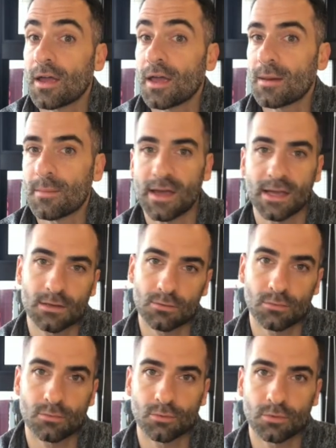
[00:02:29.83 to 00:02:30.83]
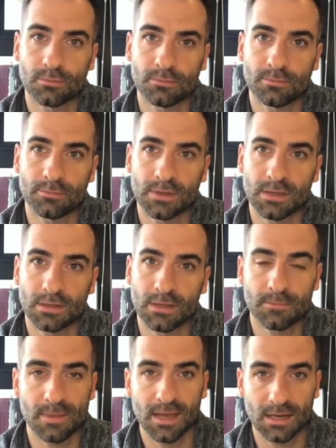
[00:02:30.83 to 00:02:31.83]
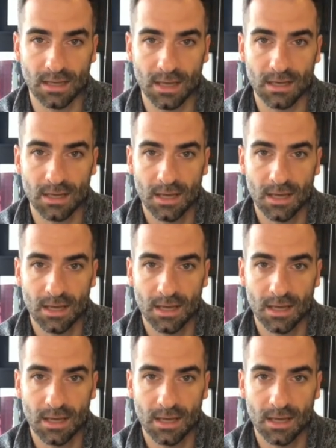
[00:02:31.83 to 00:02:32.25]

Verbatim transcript: and my ankle would be in pain again.